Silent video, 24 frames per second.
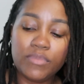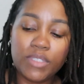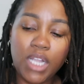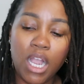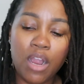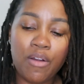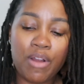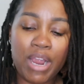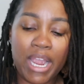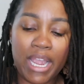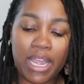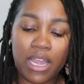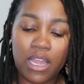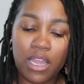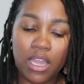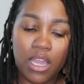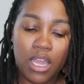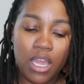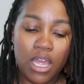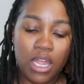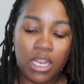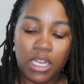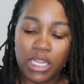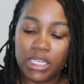All right,
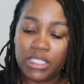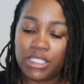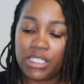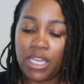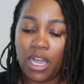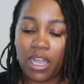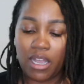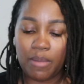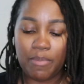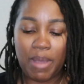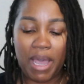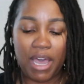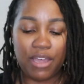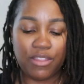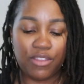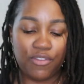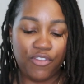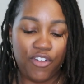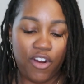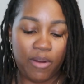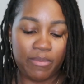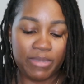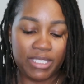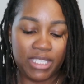let's talk about the
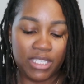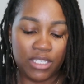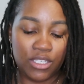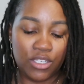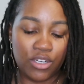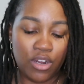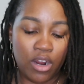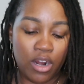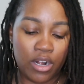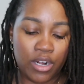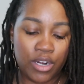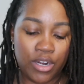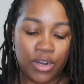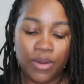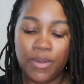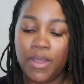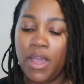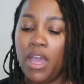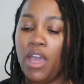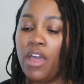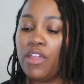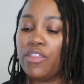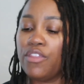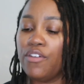Pharmacist's Daughter.
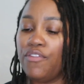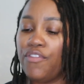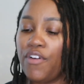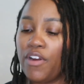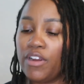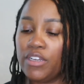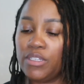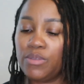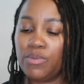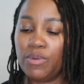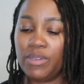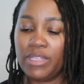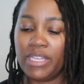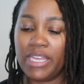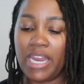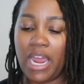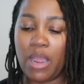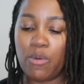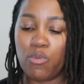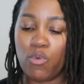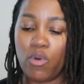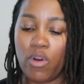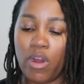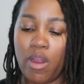The first one that
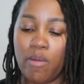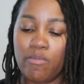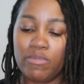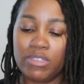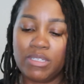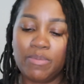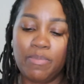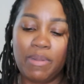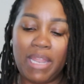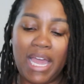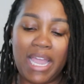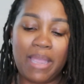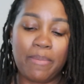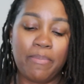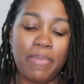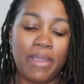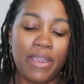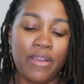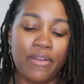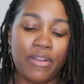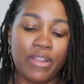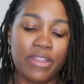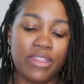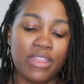I warmed was
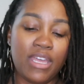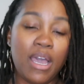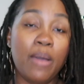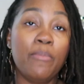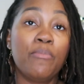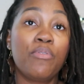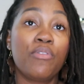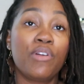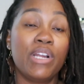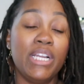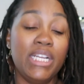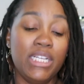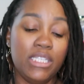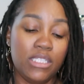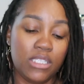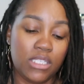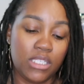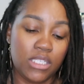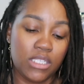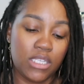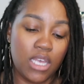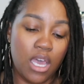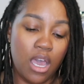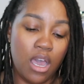Blackberry
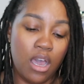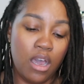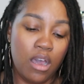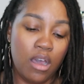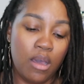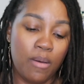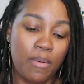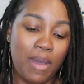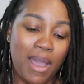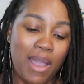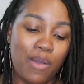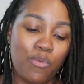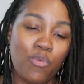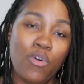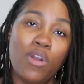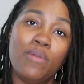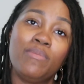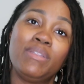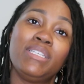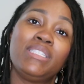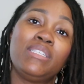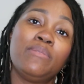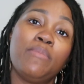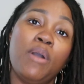Thumbprints. I
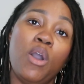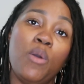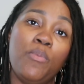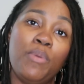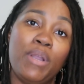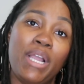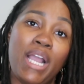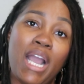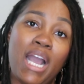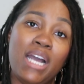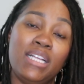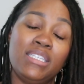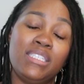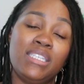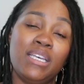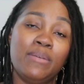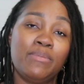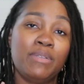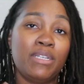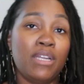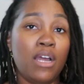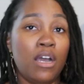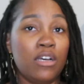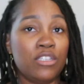warmed this in my open
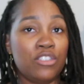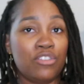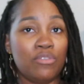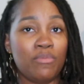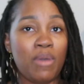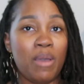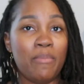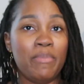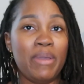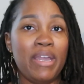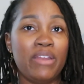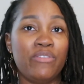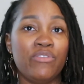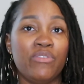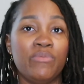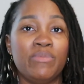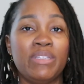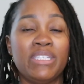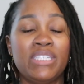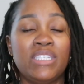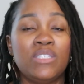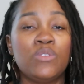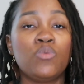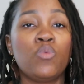concept and also in my bedroom.
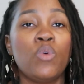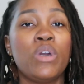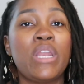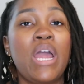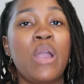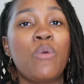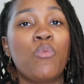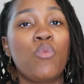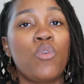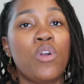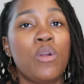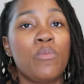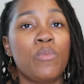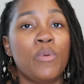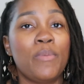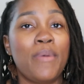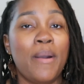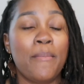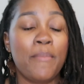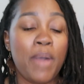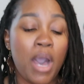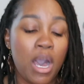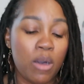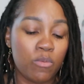This is one I warmed when
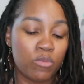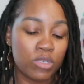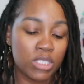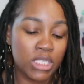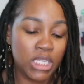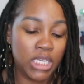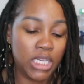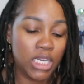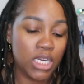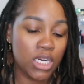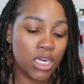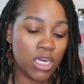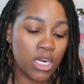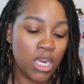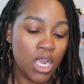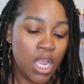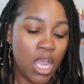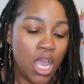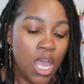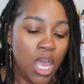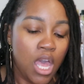my mom was here.